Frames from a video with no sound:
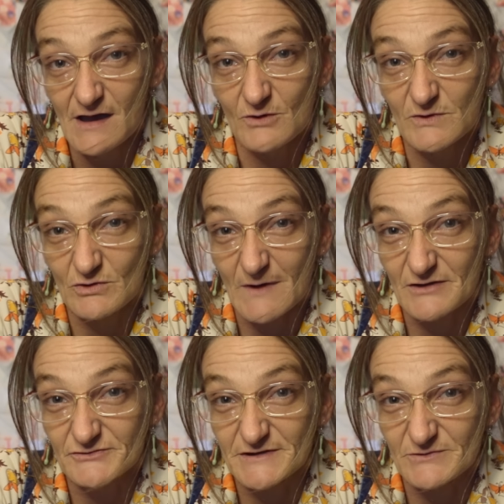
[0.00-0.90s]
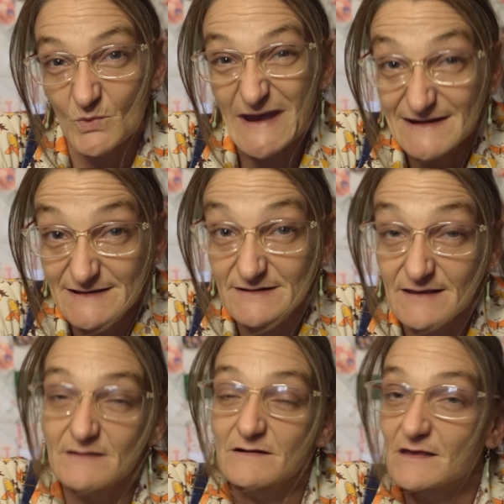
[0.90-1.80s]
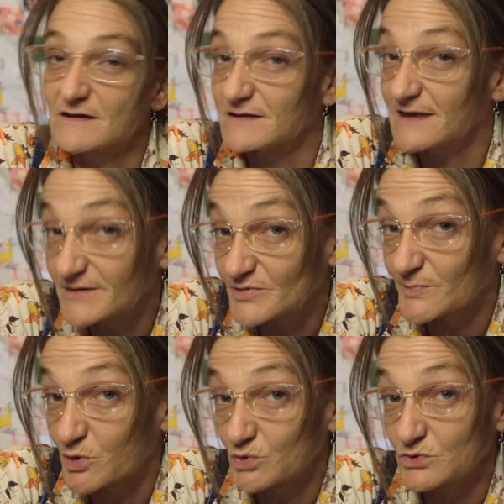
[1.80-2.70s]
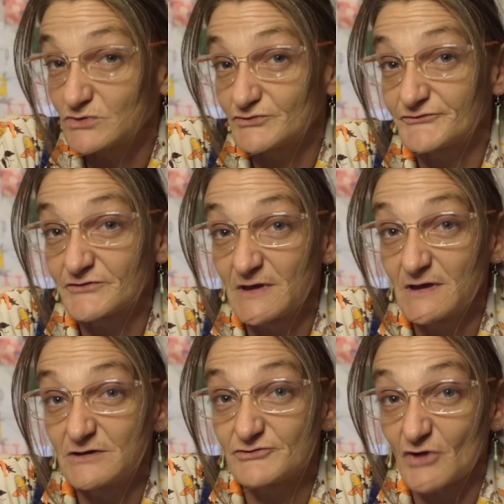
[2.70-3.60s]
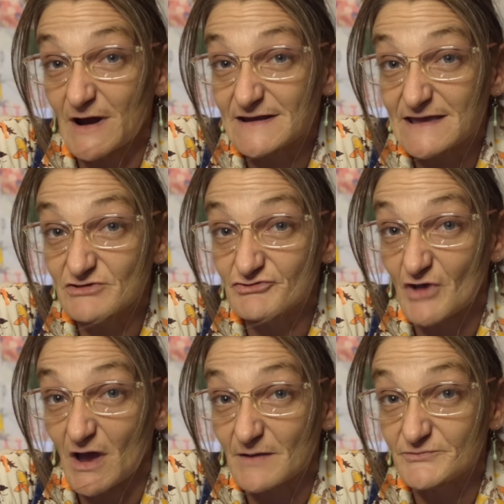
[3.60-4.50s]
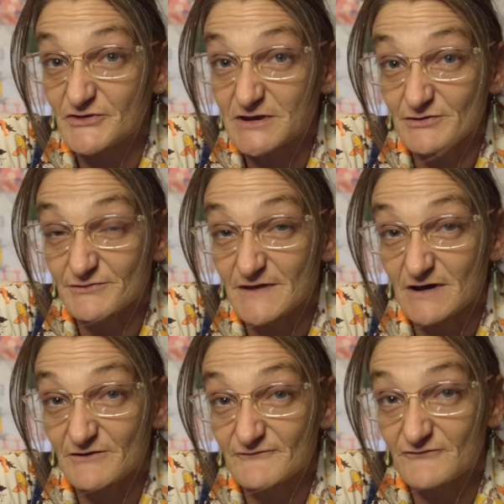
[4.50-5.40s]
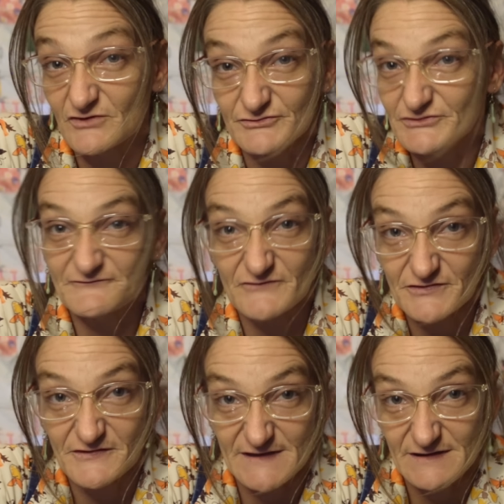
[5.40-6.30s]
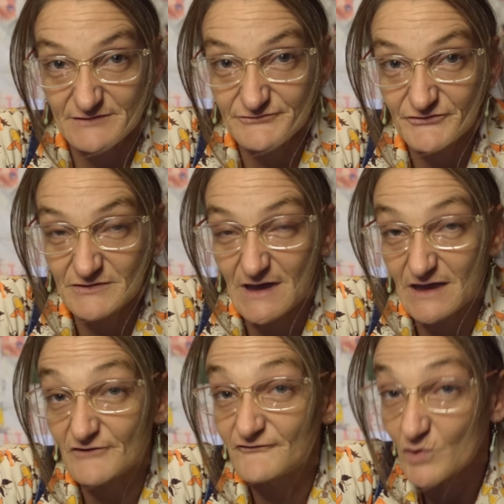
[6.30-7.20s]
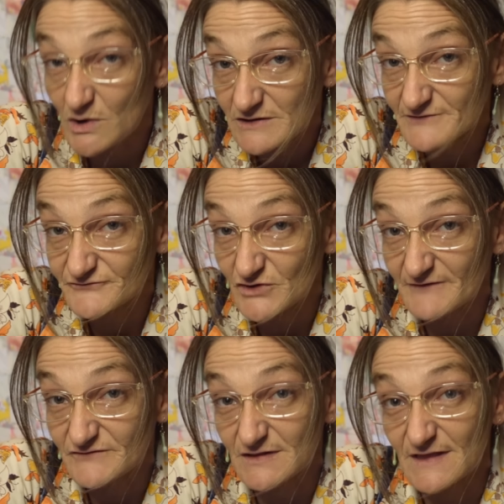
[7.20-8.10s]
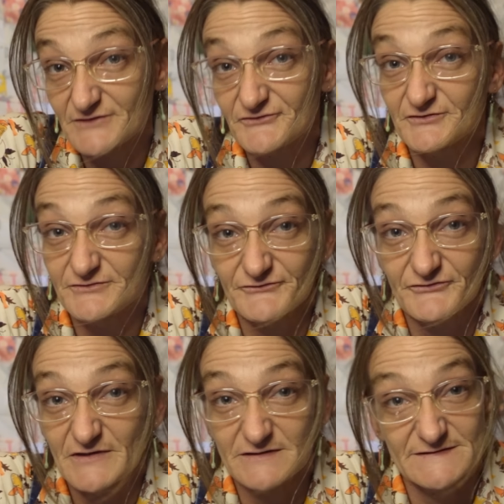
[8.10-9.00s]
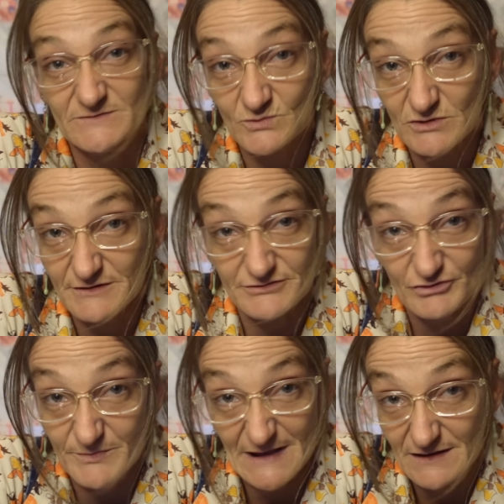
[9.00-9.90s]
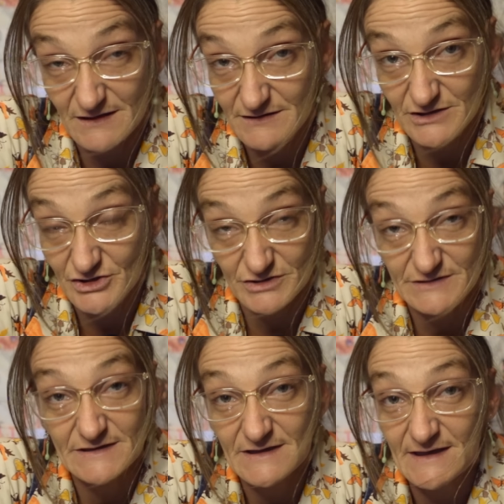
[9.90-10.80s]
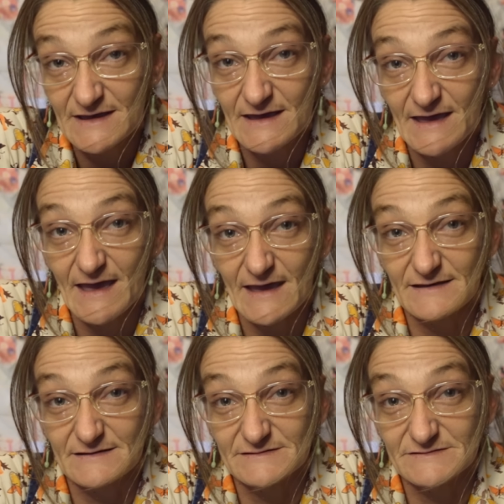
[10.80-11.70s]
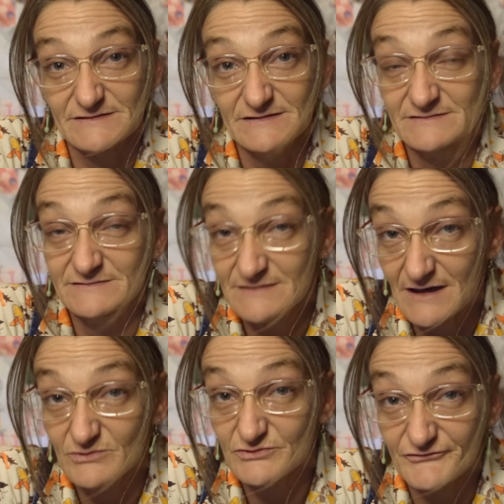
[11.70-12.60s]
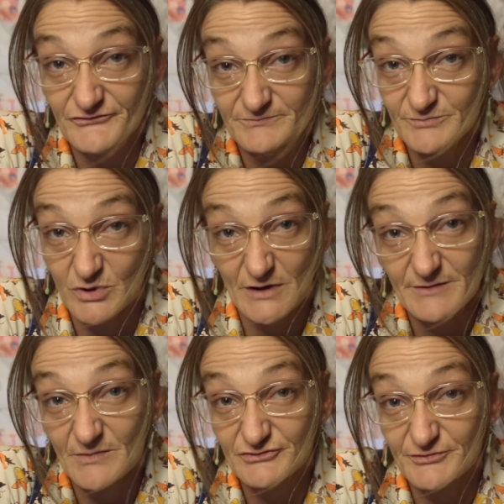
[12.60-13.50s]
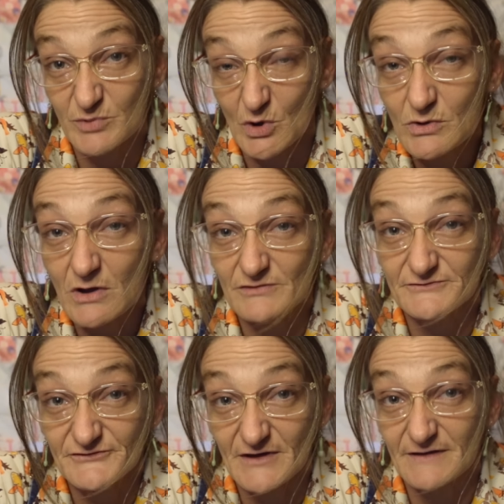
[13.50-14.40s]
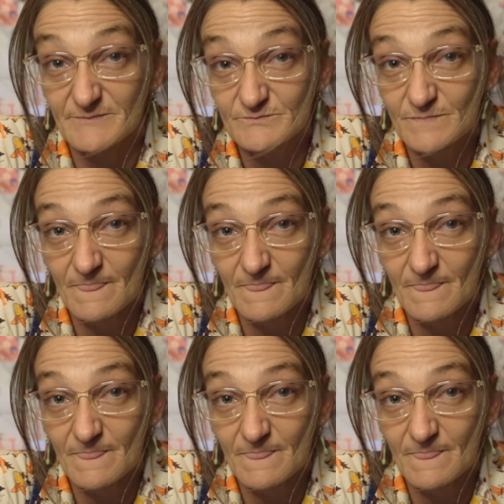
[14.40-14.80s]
I went around and waited in a lot of labor pools, trying to get jobs here and there for different things. I had a forklift driving license that didn't really do me a lot of good, and I was pretty much broke all the time.